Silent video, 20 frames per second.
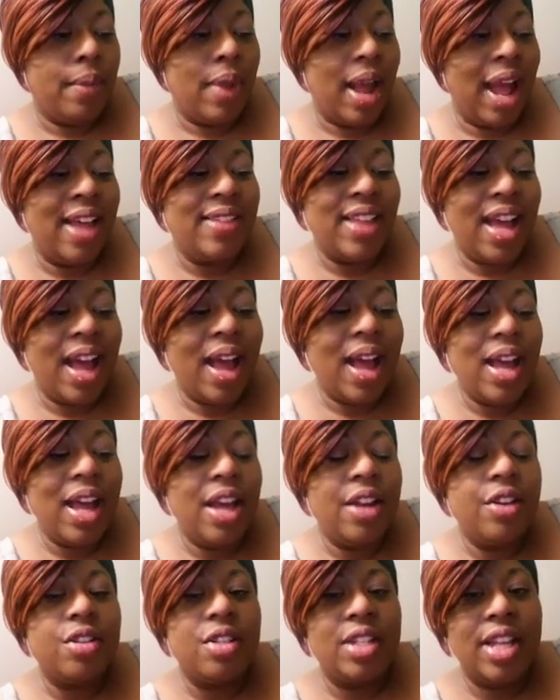I
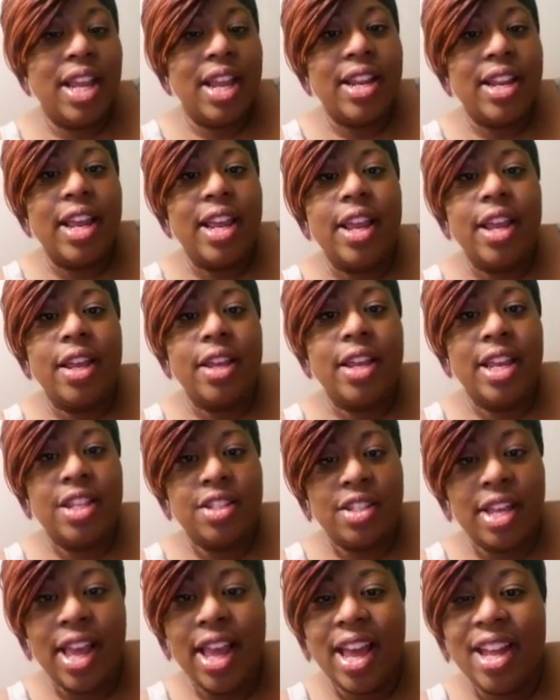understand that
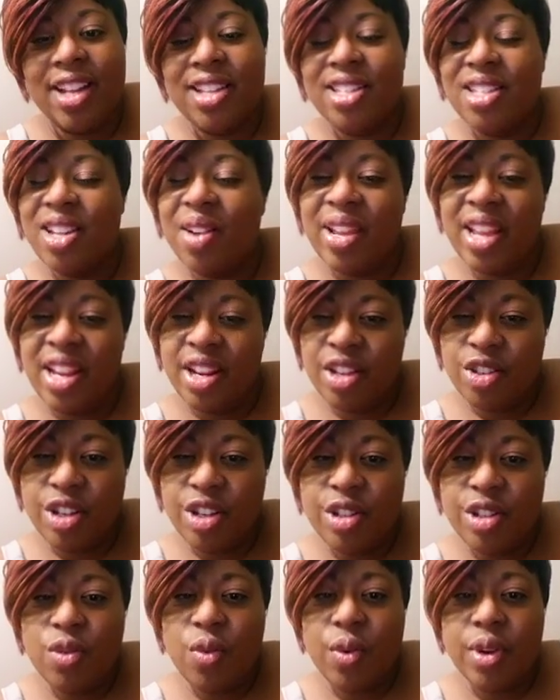Issa had a certain energy
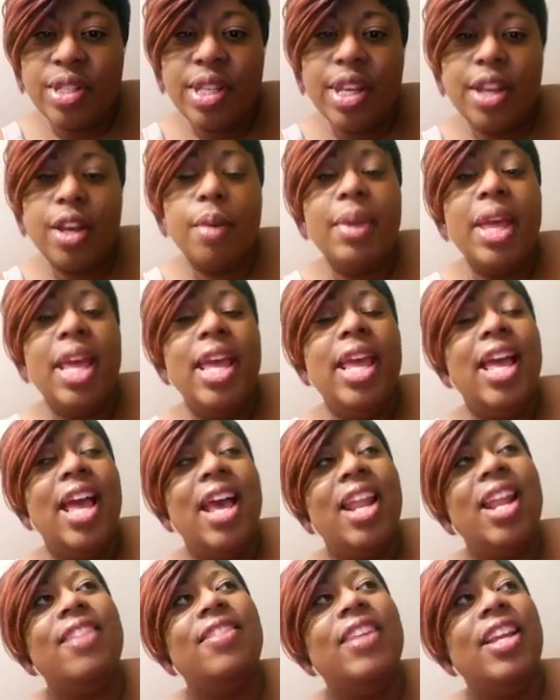towards him,
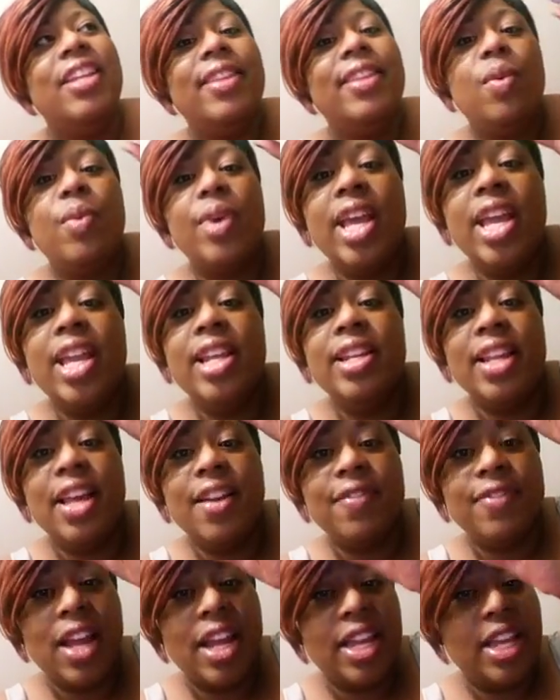and I think that when he left like